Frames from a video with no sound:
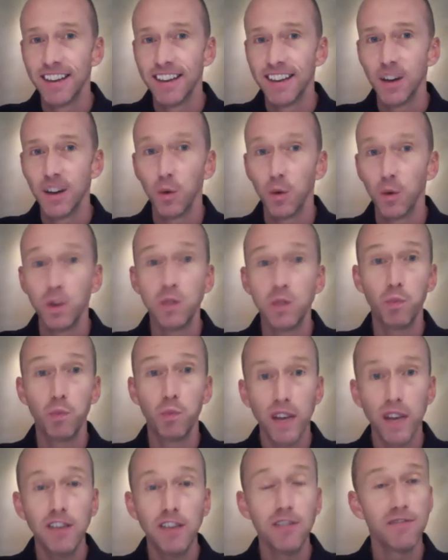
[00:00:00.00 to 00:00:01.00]
was
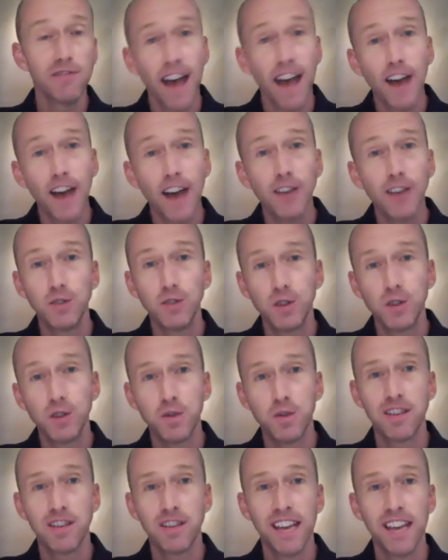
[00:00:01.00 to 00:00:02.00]
Bring Your Values to
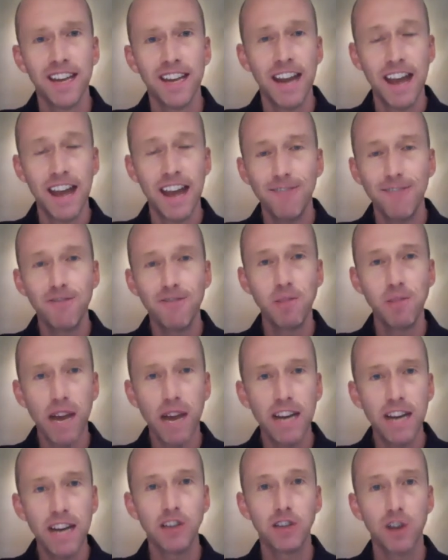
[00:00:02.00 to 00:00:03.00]
Work Day and
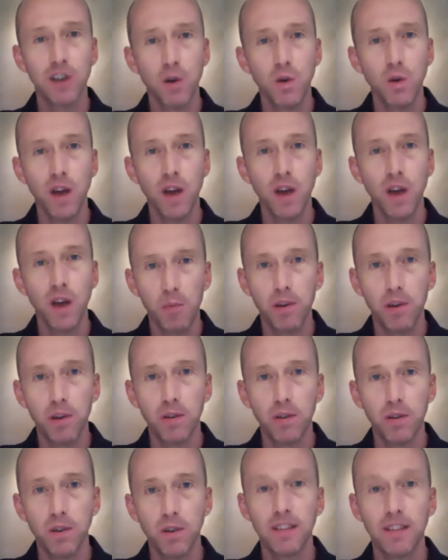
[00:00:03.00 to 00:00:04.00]
everybody showed up
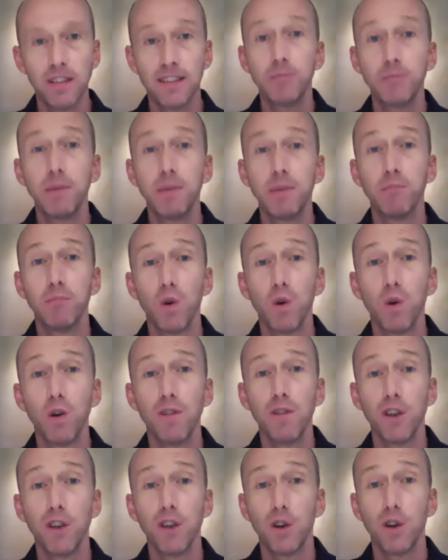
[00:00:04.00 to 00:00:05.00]
with a little bit
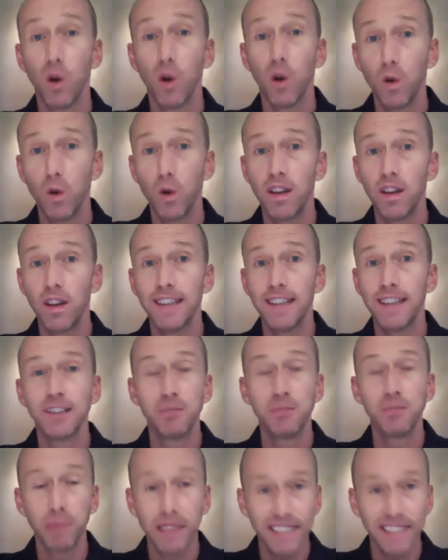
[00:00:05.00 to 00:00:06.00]
more of their whole and
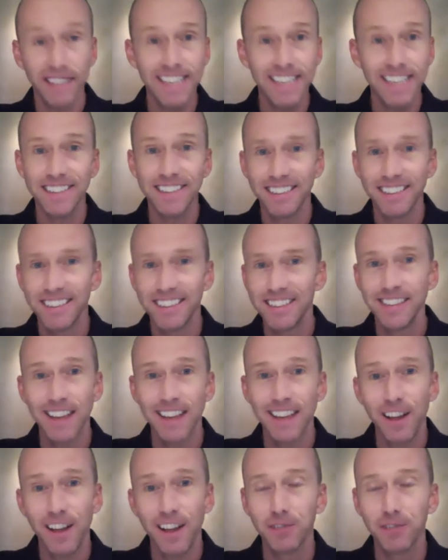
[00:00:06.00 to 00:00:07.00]
complete
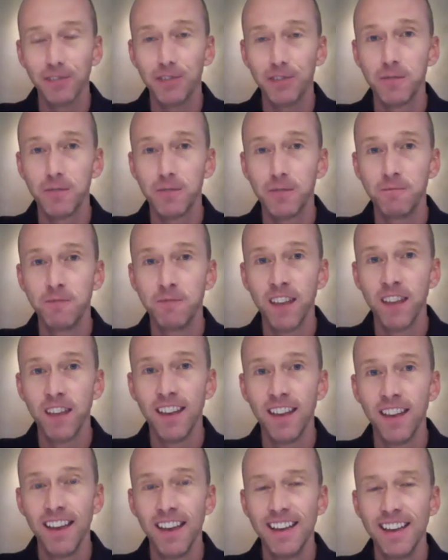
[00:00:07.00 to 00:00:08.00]
selves?
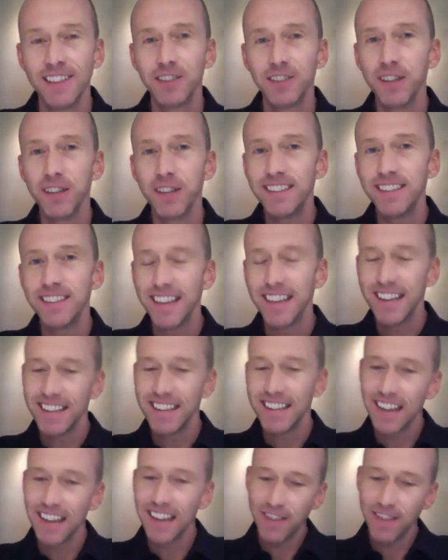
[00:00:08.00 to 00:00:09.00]
So let's dig
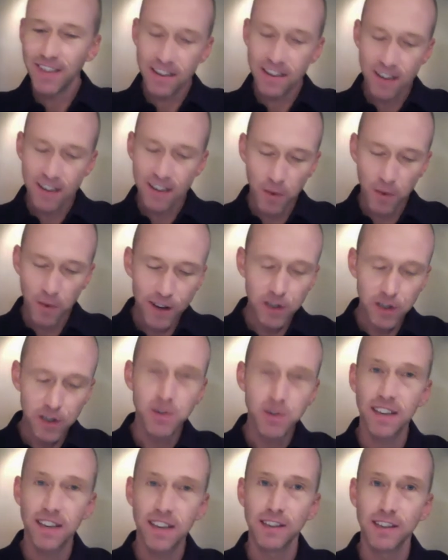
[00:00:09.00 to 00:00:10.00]
in. David, why don't you
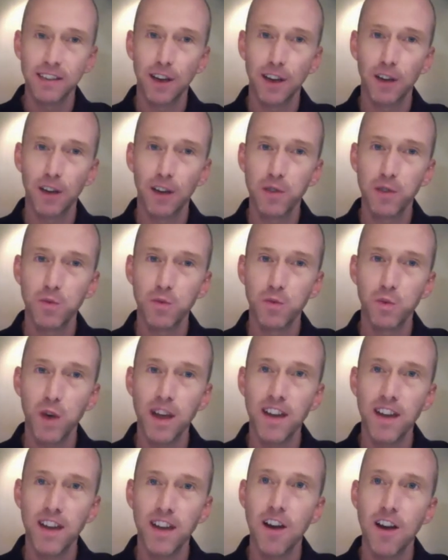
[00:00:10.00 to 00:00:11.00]
kick us off with
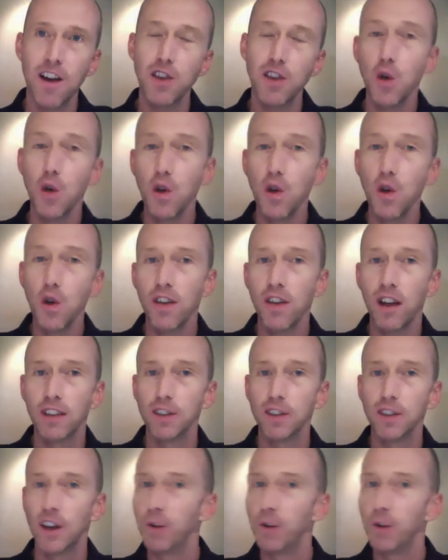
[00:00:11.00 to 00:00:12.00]
what are your
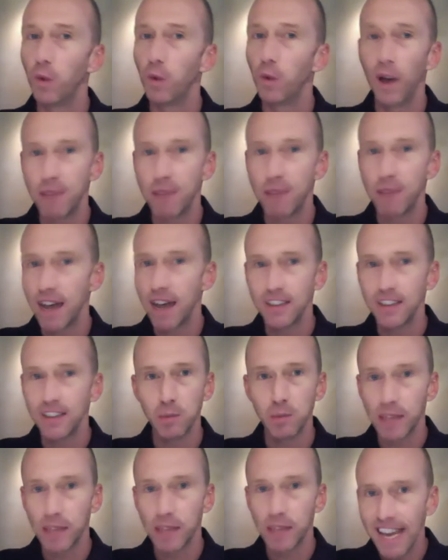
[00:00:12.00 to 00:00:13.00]
thoughts on what might
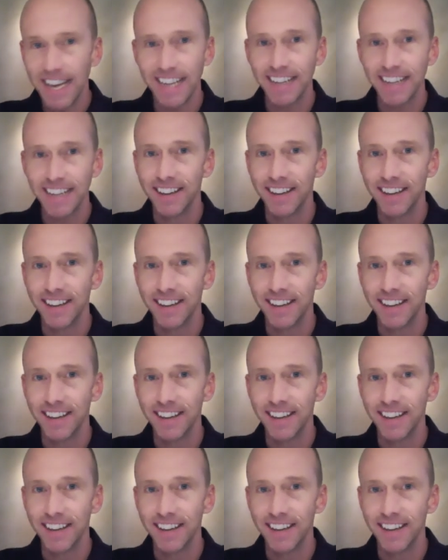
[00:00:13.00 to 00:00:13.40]
explain